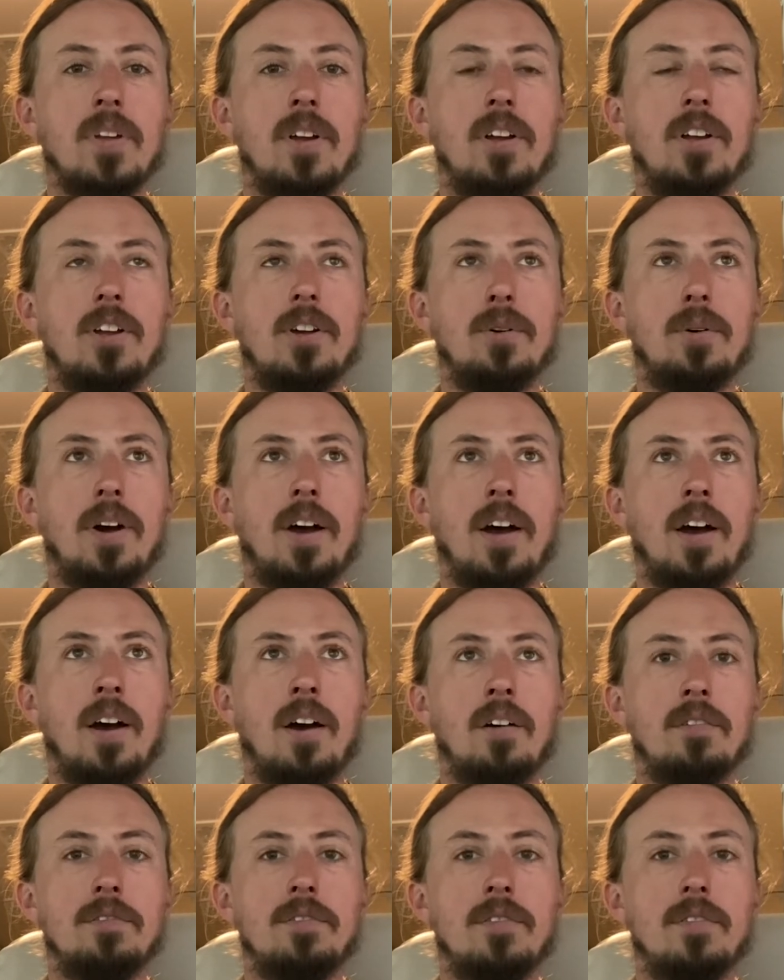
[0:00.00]
you
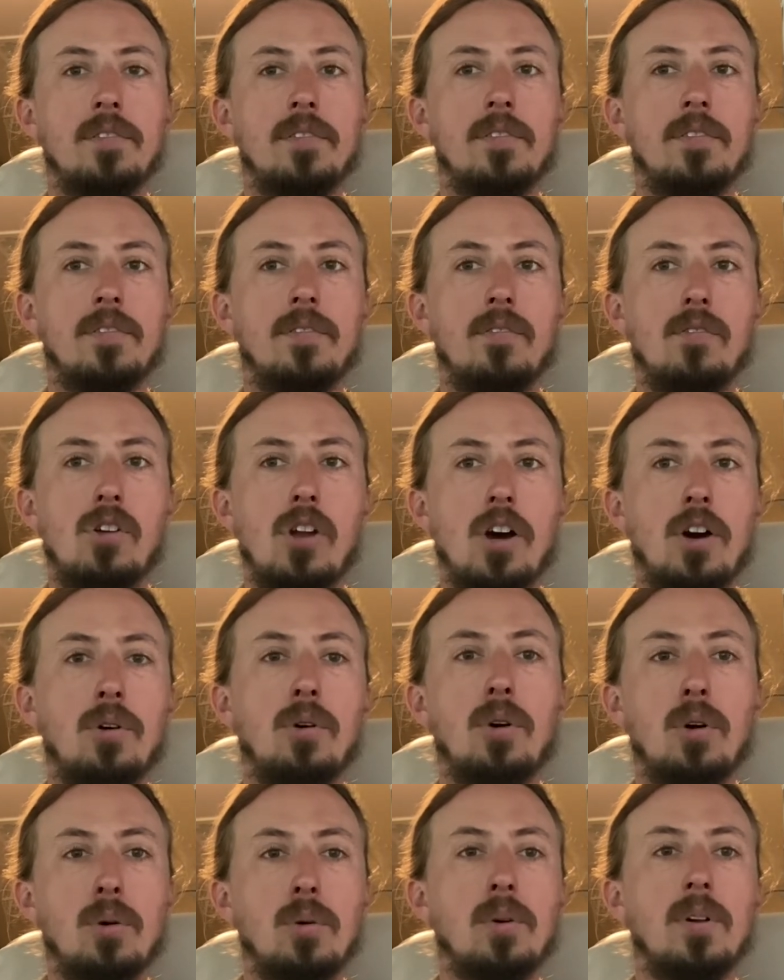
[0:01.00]
have no
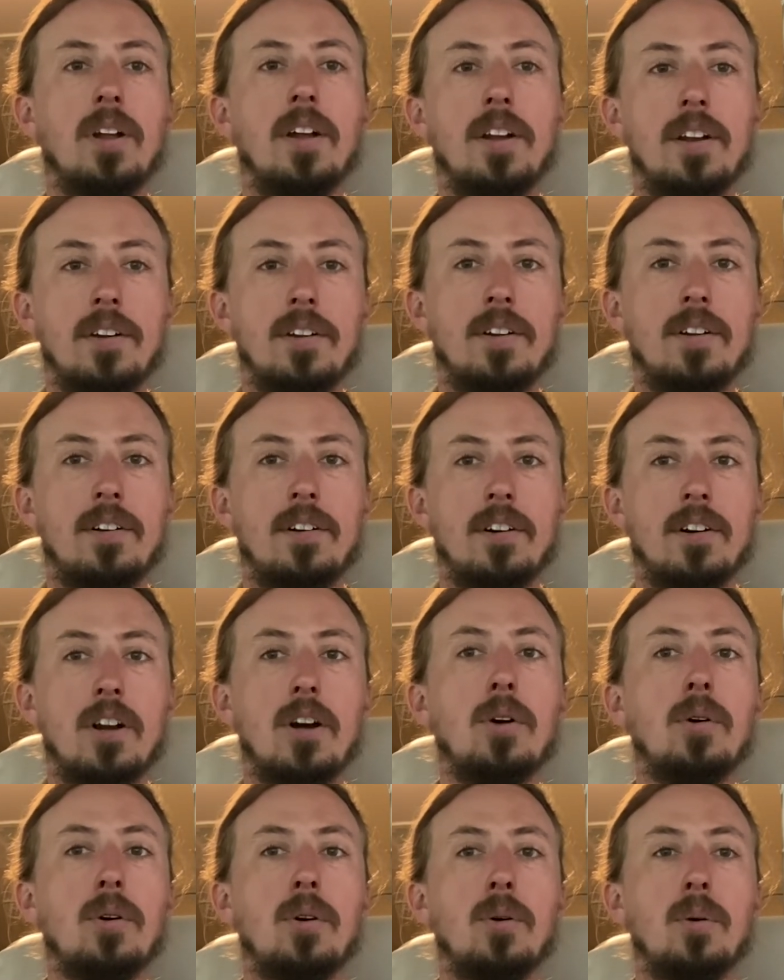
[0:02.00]
coolant or
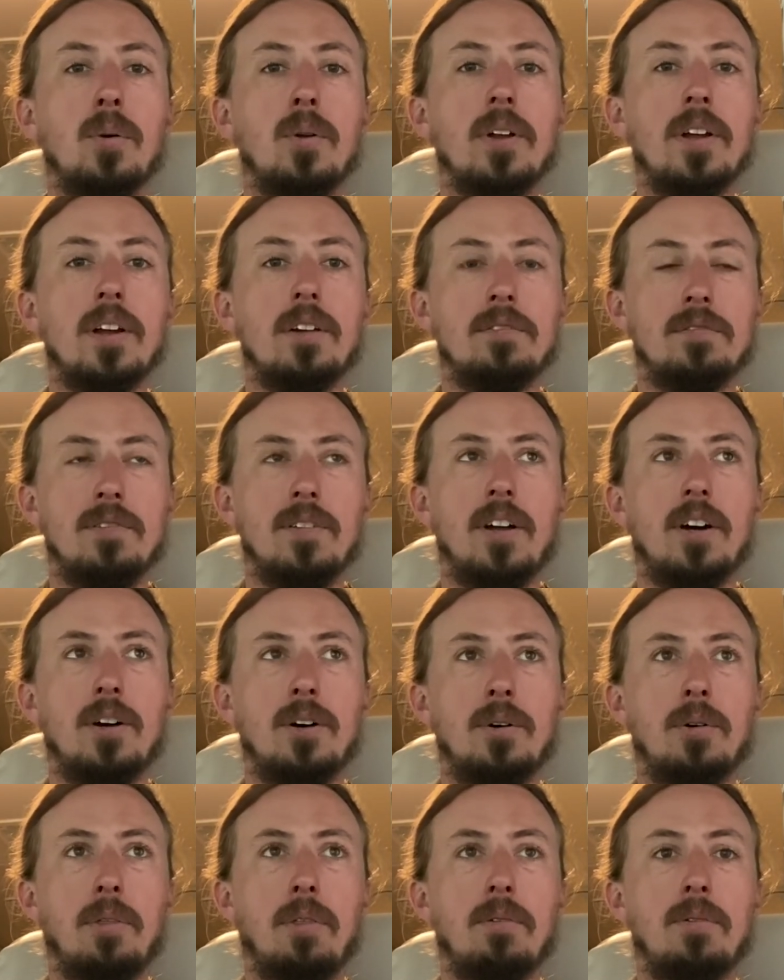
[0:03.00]
no cooling
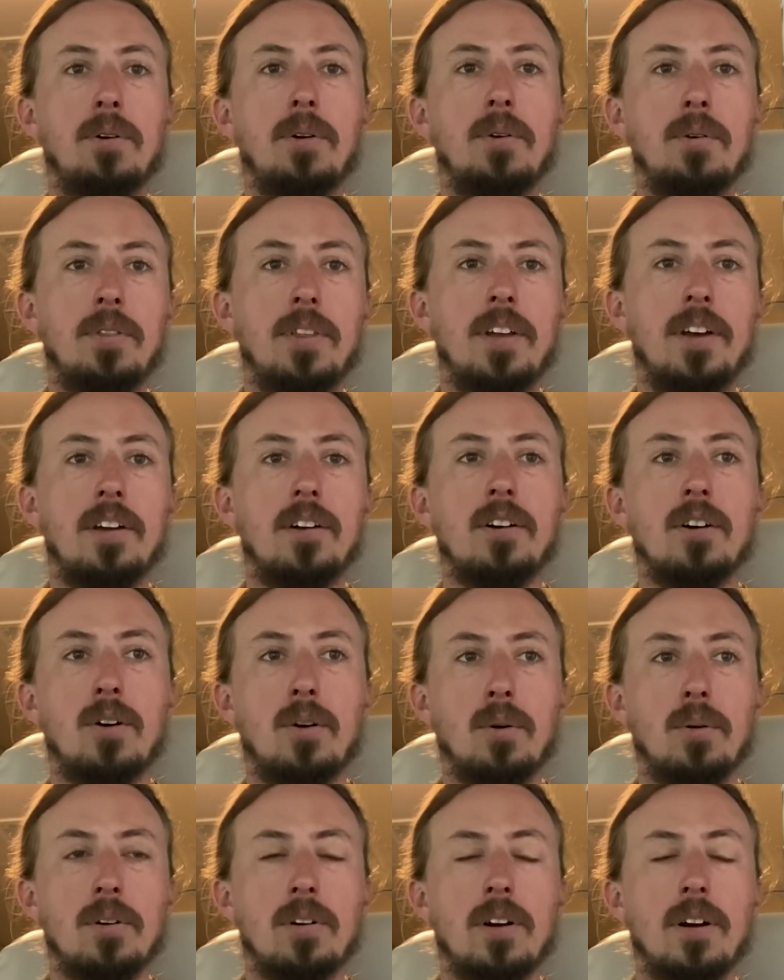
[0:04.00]
flow through the
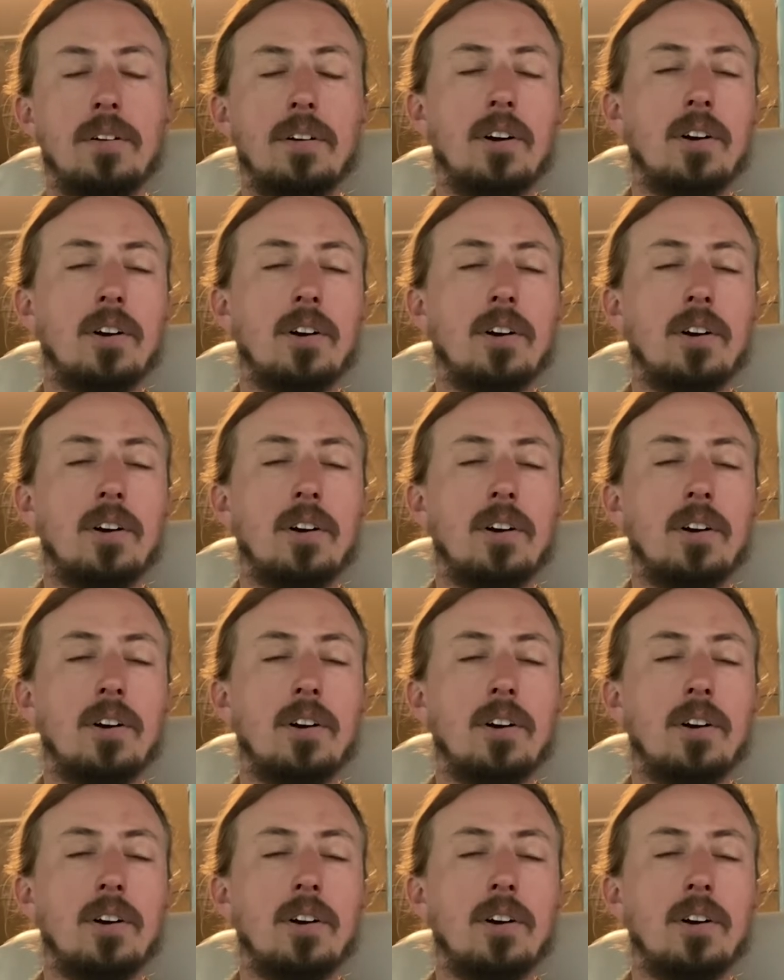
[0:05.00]
intercooler,